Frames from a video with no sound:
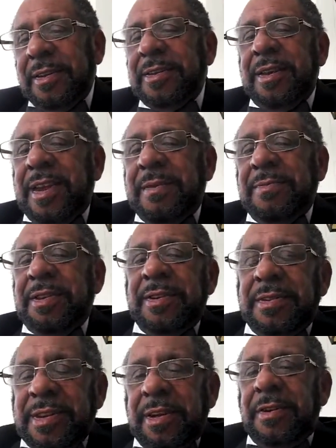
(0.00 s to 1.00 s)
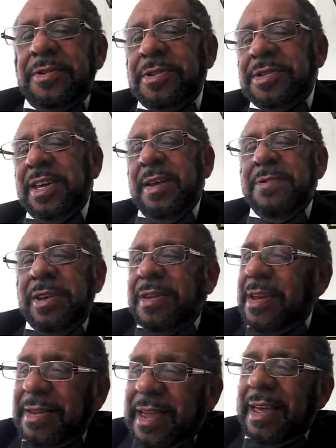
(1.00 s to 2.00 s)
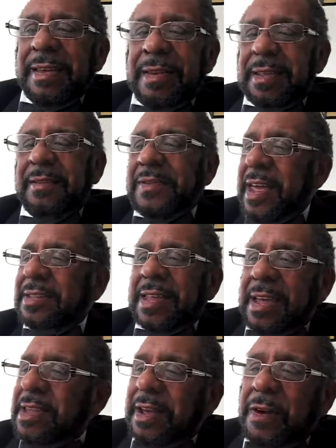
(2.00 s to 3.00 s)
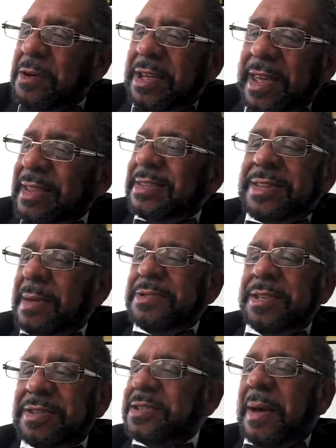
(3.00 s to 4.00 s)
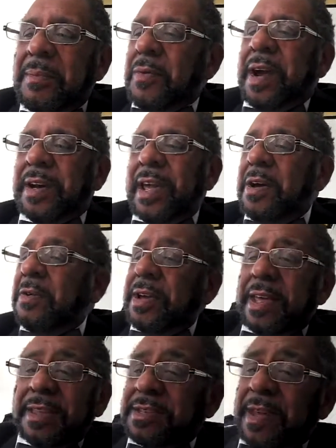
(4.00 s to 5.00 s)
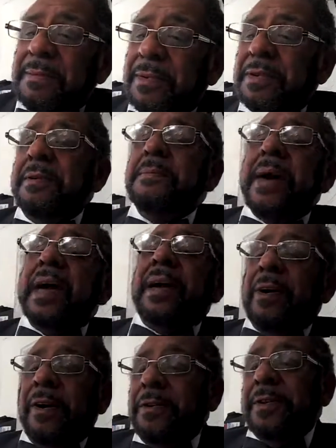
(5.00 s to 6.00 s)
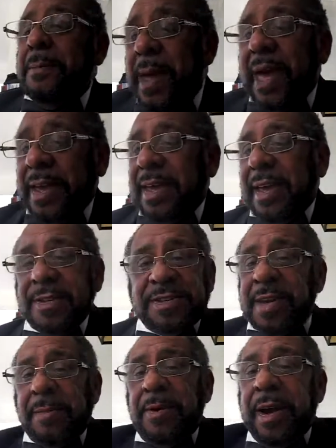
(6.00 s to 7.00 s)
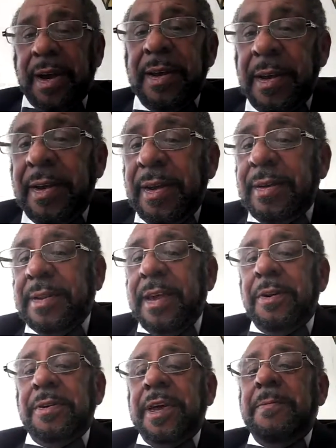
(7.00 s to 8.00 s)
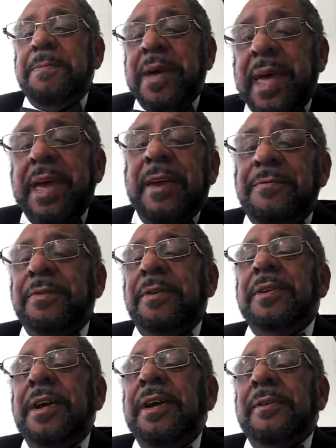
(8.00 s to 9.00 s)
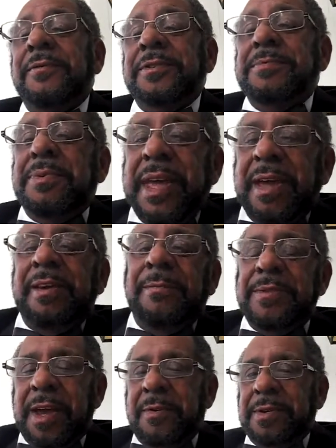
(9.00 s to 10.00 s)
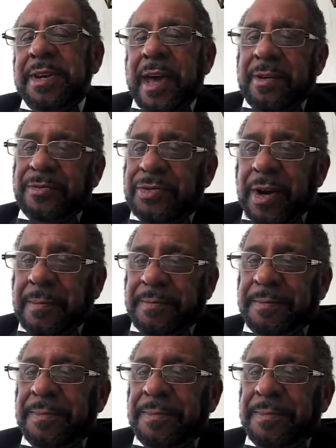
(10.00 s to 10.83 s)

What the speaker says: To get on the team, they think they're going to get something somewhere. They're going to get something on the back end somewhere. They're going to get paid for being up there with Donald Trump.